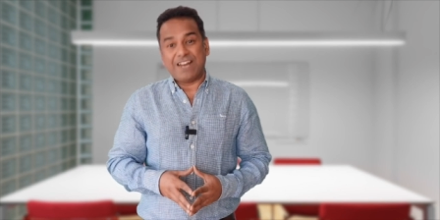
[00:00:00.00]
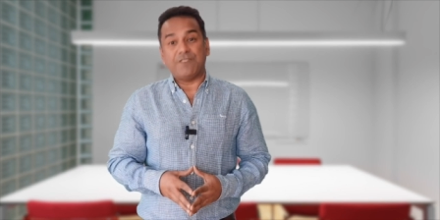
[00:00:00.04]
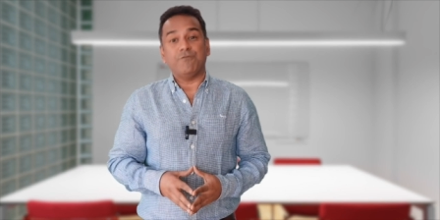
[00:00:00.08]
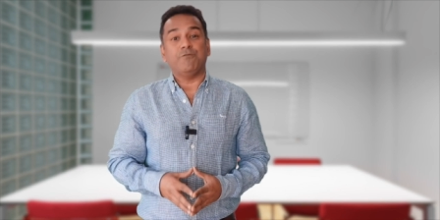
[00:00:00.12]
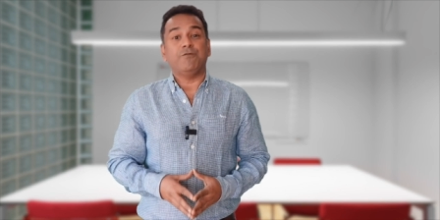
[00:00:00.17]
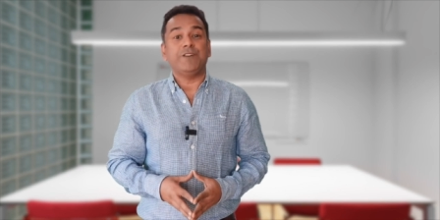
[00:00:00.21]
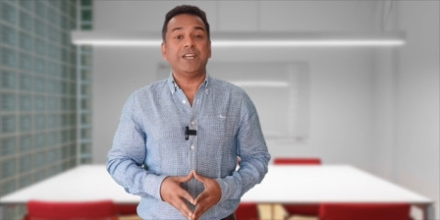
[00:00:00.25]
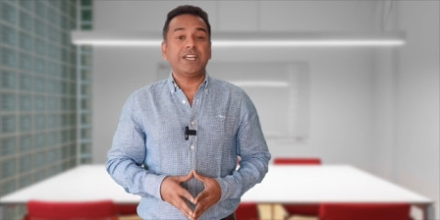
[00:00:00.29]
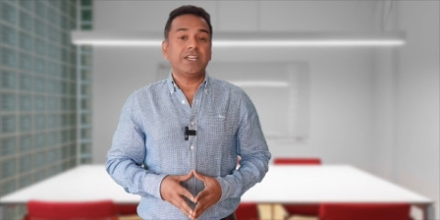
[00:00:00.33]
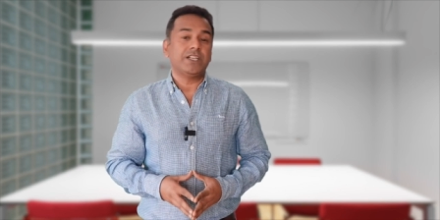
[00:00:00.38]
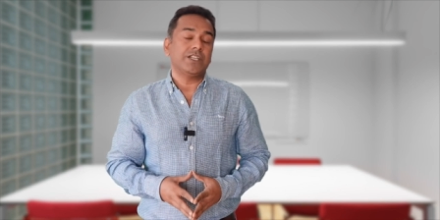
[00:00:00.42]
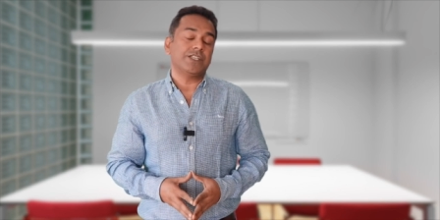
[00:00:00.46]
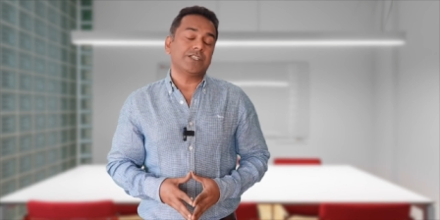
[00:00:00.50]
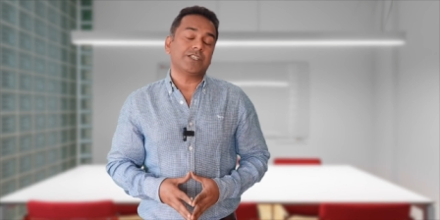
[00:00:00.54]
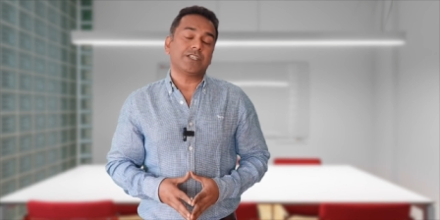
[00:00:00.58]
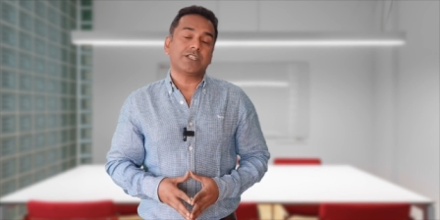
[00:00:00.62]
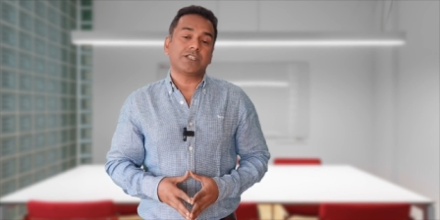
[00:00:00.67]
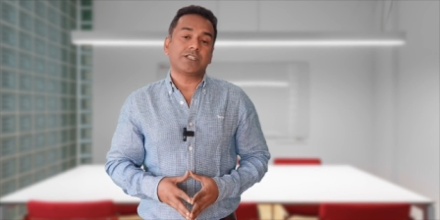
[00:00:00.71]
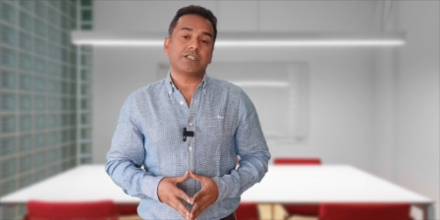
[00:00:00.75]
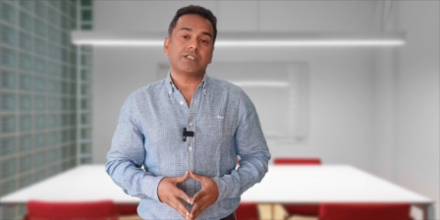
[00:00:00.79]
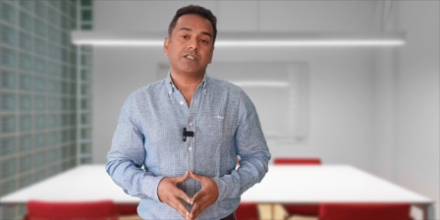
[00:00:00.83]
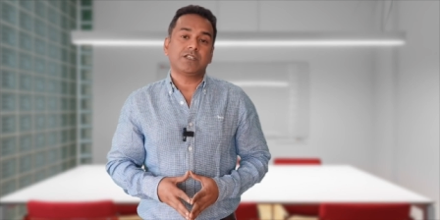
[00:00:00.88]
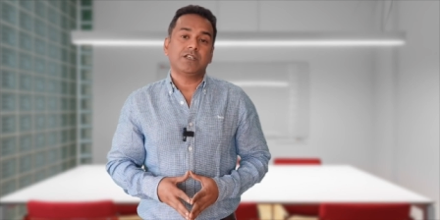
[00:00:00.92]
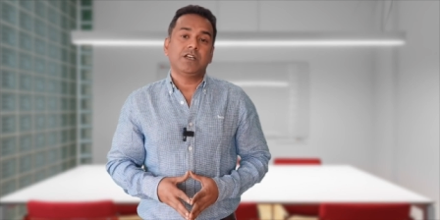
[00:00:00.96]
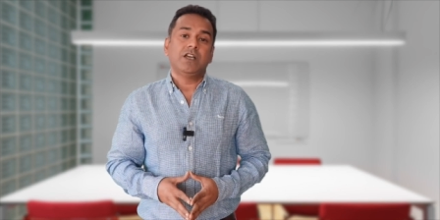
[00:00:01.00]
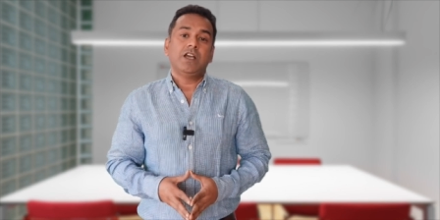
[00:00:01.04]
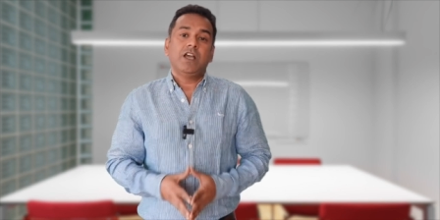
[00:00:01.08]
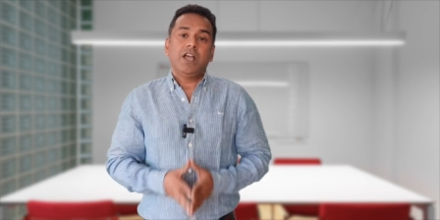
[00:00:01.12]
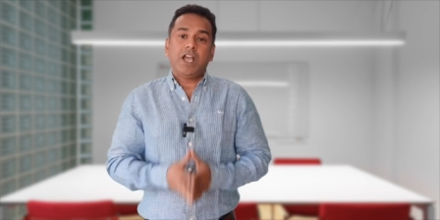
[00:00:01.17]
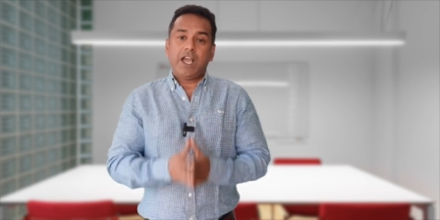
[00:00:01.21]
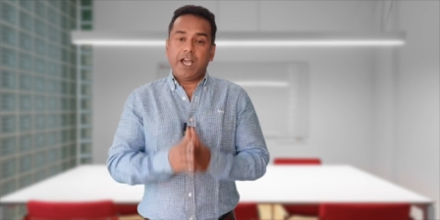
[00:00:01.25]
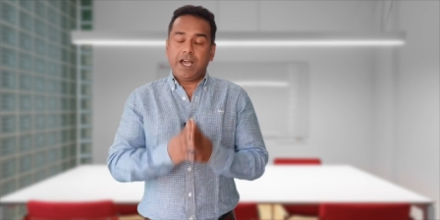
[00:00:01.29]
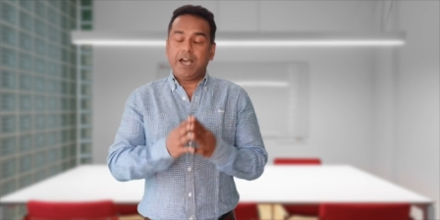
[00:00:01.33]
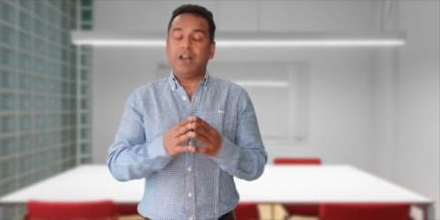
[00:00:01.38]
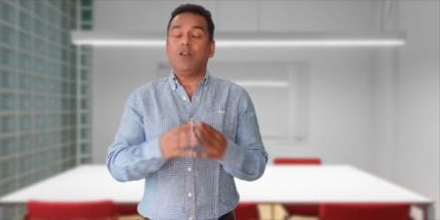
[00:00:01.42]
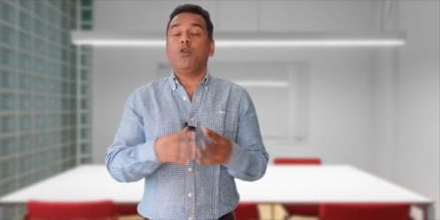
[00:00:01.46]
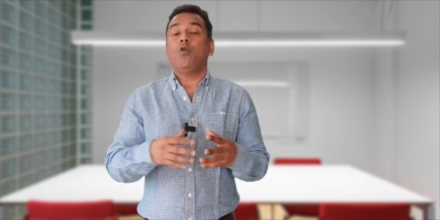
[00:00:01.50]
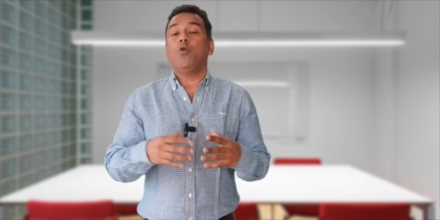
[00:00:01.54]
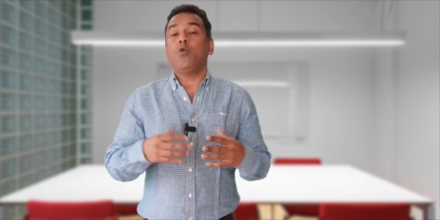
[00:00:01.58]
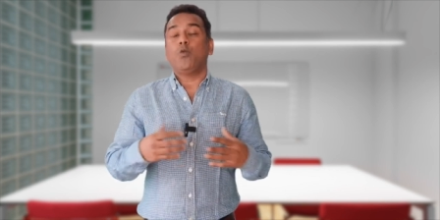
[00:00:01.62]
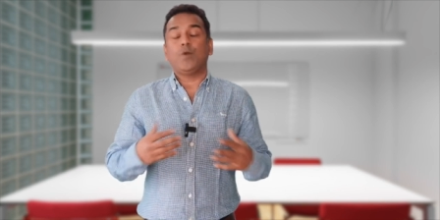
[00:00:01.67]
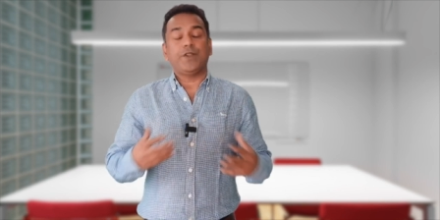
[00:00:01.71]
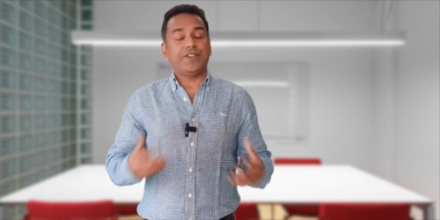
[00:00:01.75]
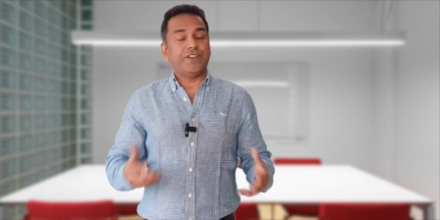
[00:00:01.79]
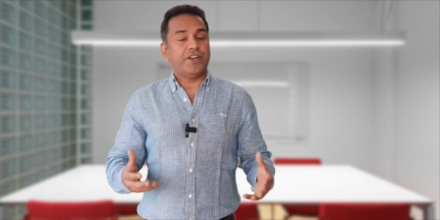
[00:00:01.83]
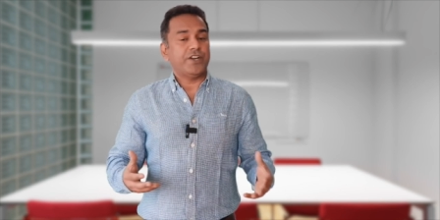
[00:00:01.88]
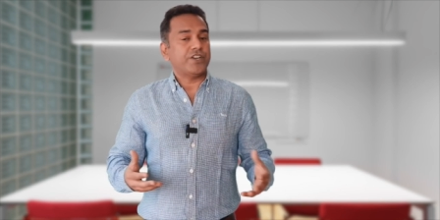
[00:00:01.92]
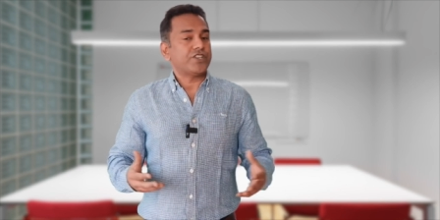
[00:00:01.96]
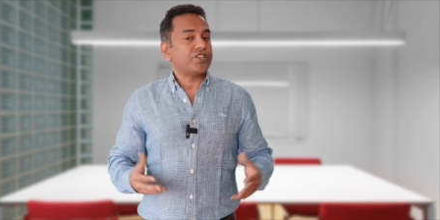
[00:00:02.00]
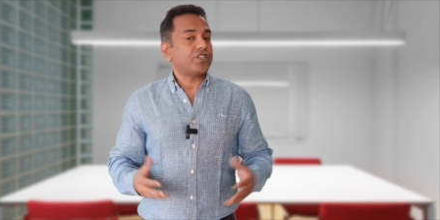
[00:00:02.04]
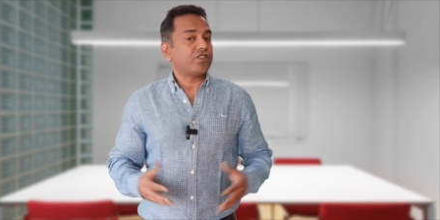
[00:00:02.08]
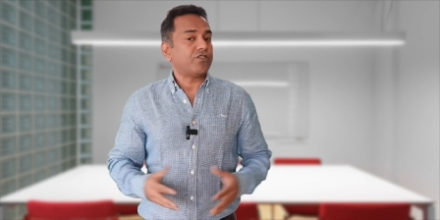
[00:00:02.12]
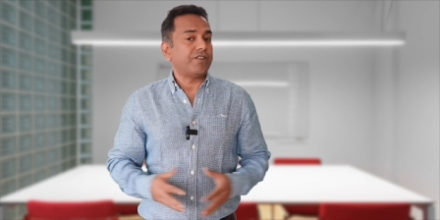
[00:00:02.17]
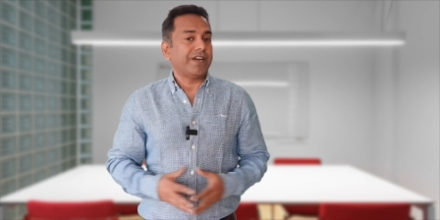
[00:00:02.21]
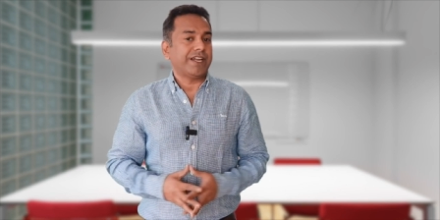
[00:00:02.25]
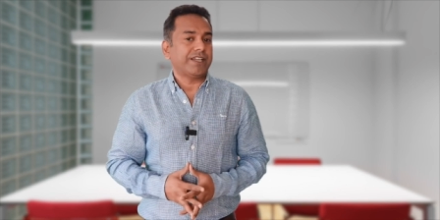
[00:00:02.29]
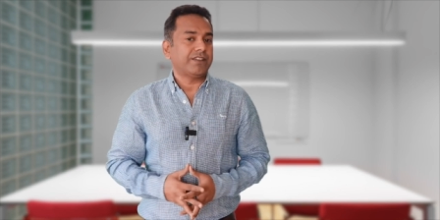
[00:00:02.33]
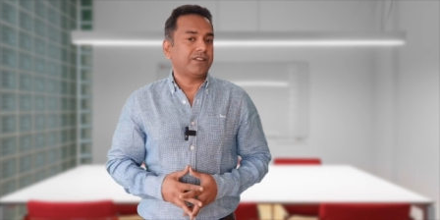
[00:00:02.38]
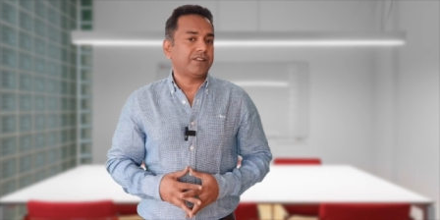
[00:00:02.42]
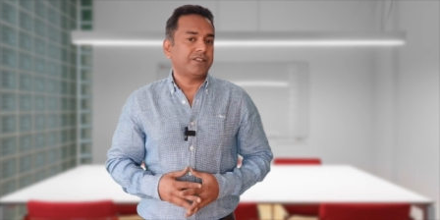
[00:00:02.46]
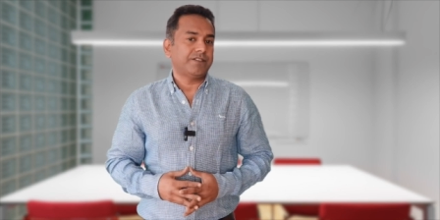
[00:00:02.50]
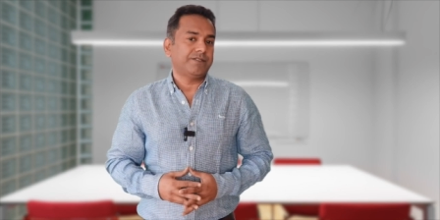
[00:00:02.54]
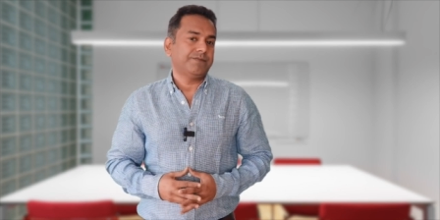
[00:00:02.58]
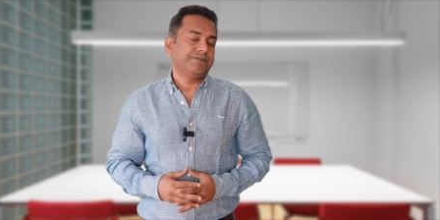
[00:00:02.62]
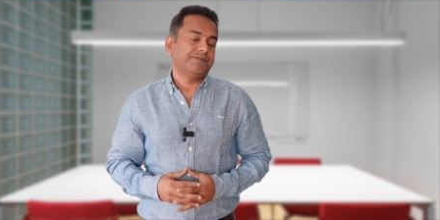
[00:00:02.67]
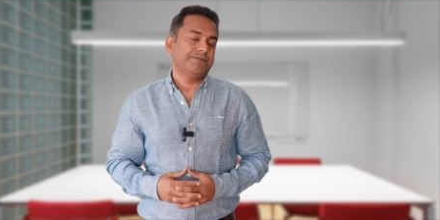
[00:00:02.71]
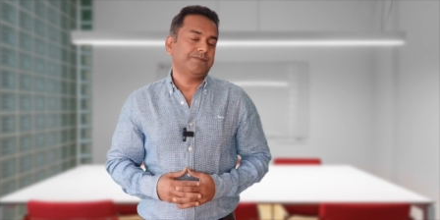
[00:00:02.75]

and weaknesses along with their strength.